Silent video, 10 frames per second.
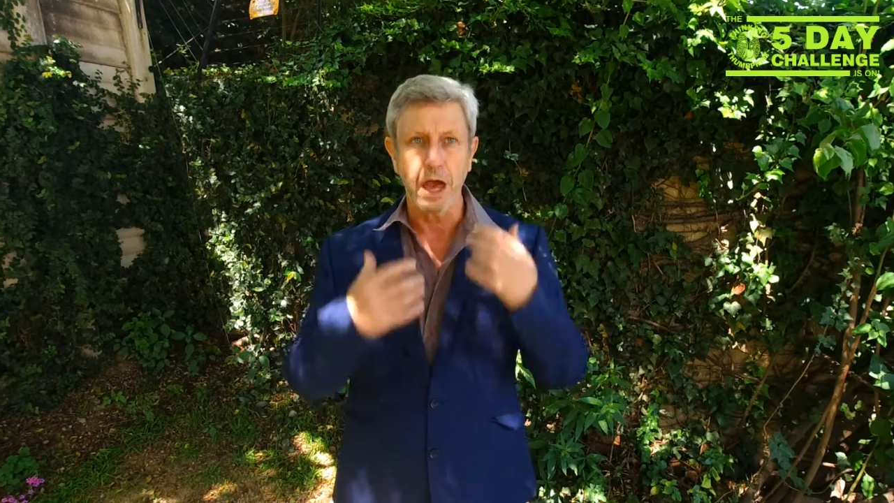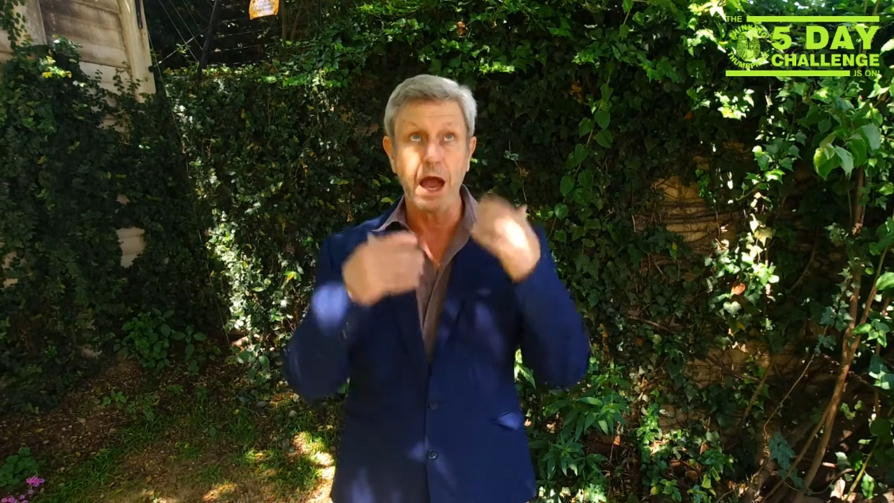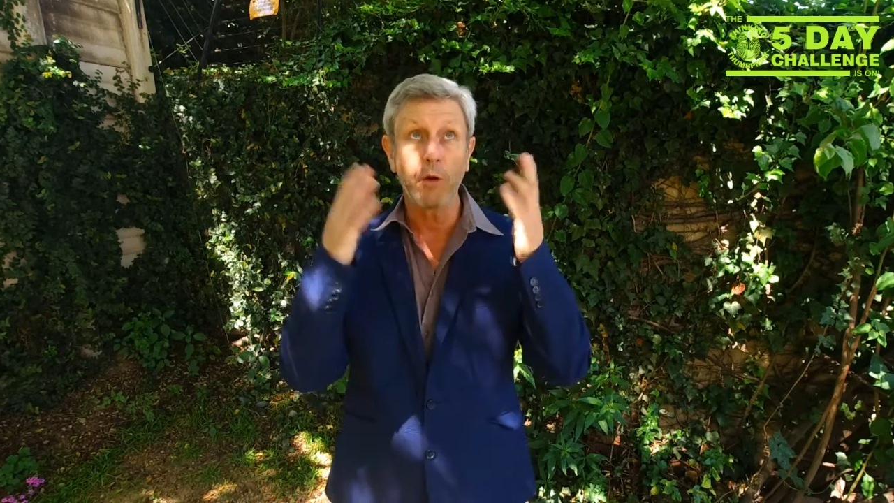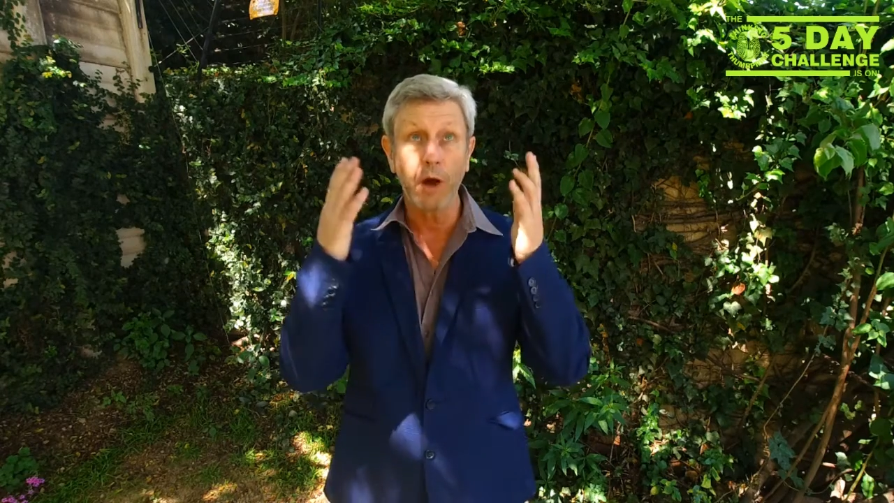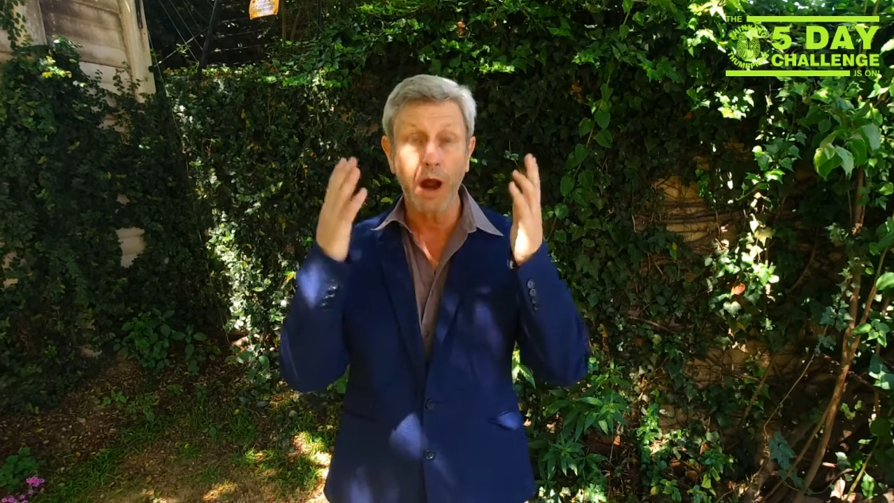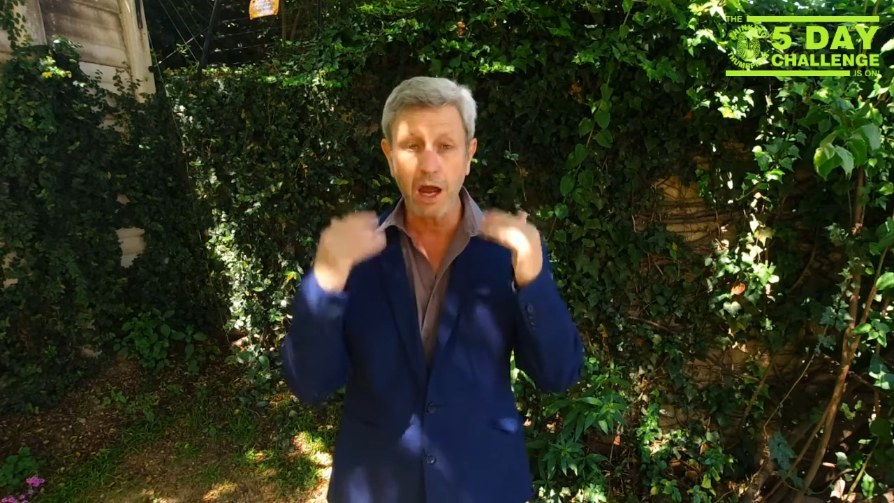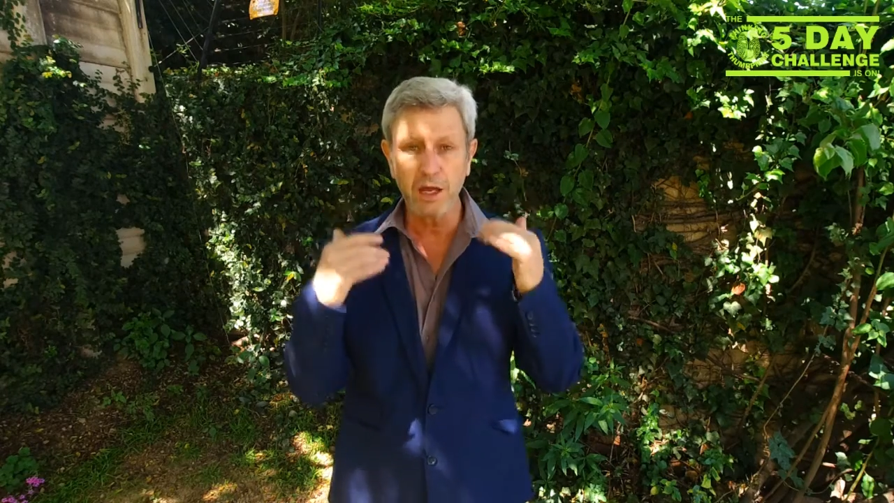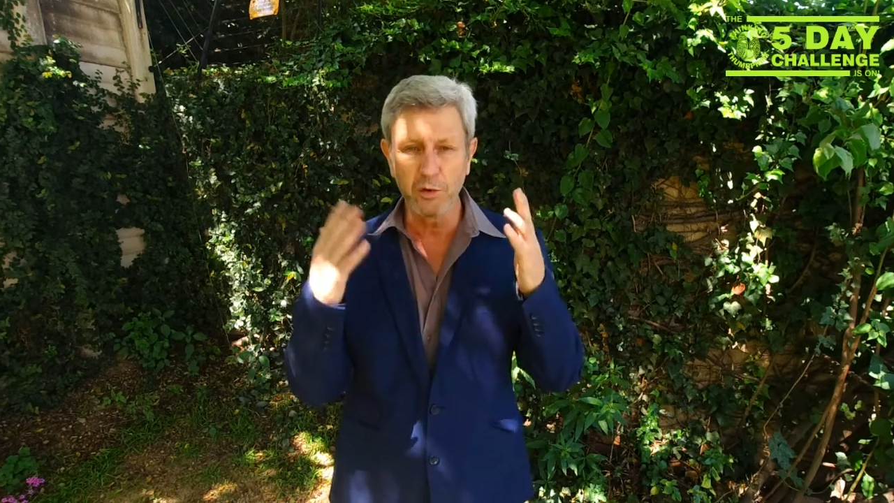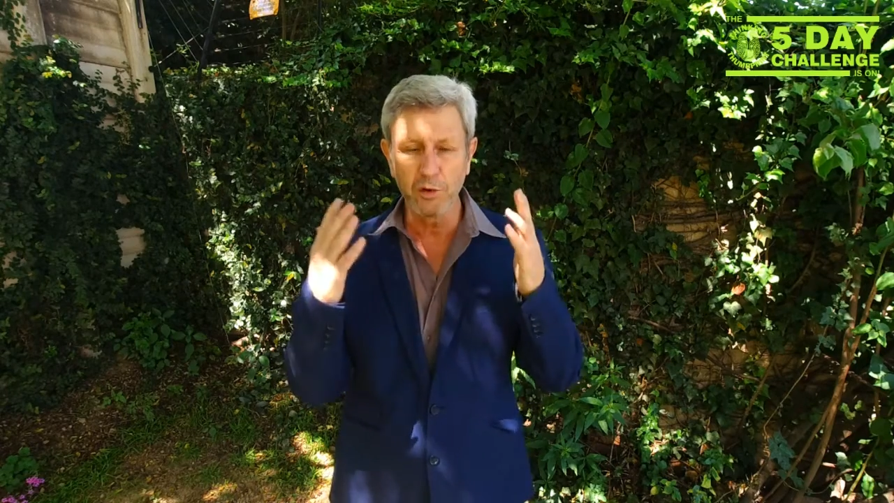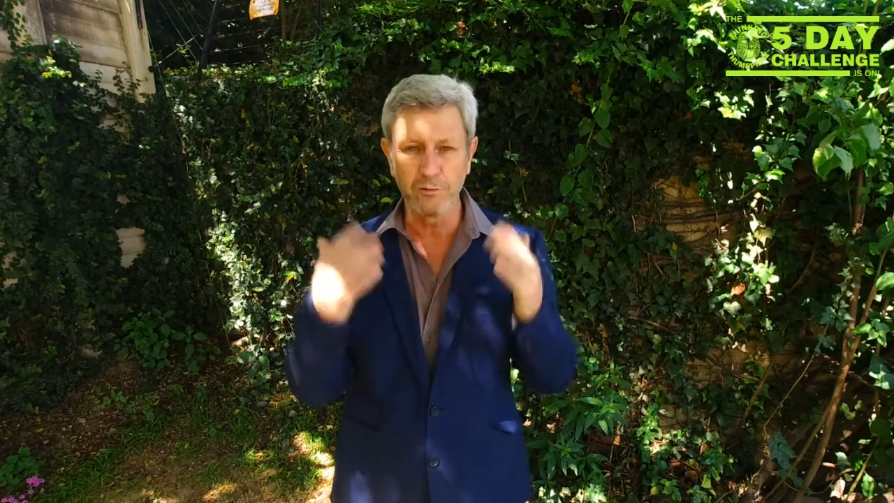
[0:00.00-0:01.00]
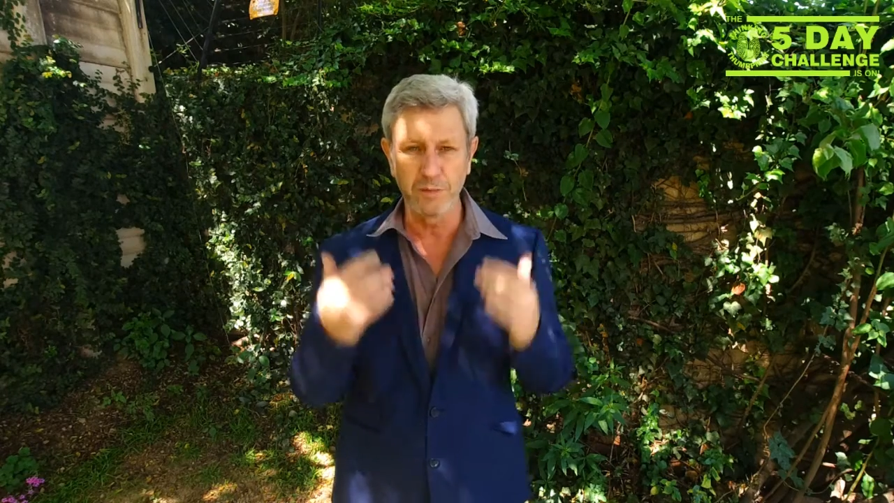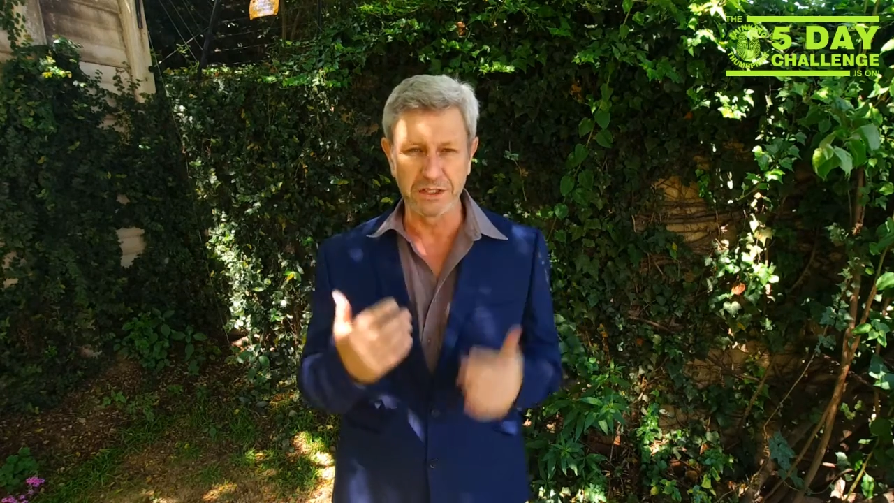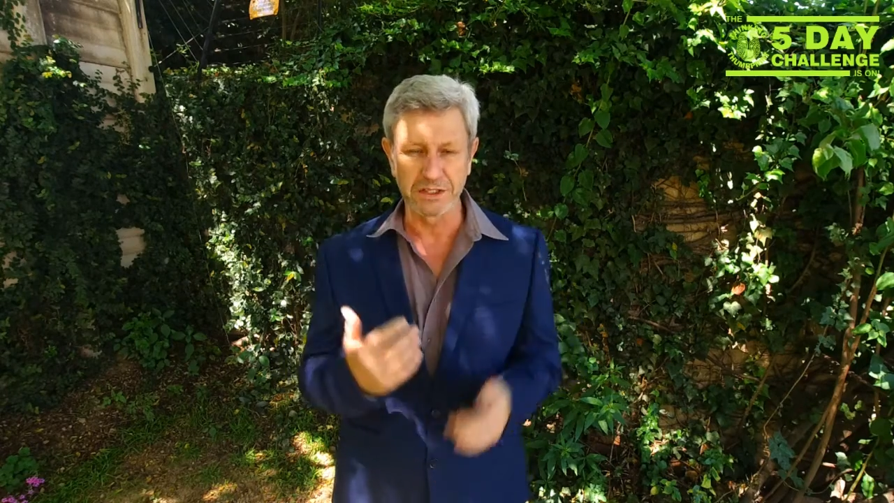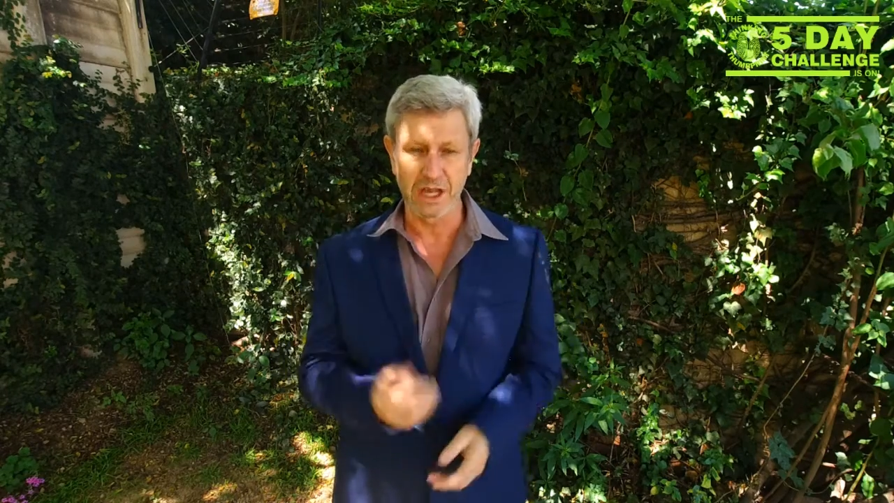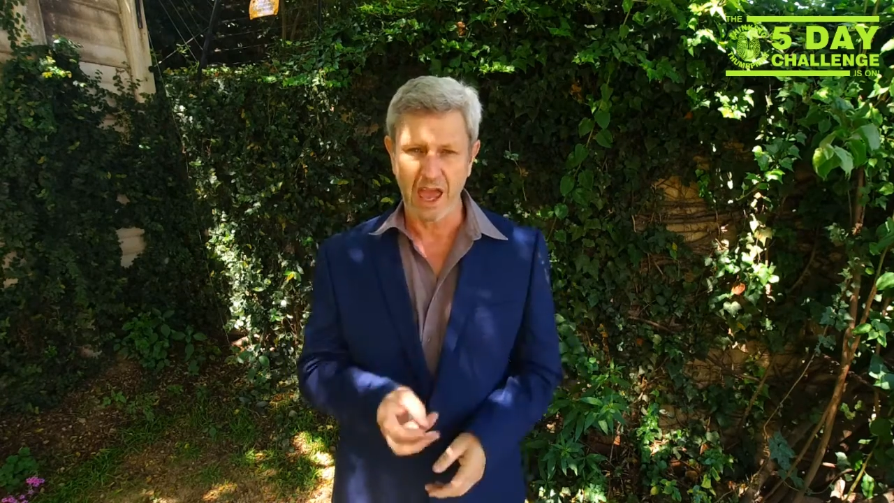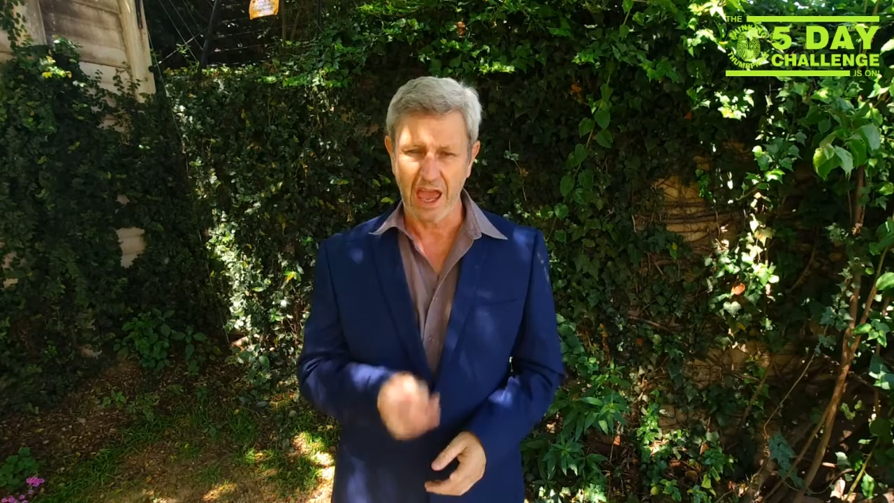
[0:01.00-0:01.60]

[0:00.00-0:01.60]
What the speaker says: our eye movements,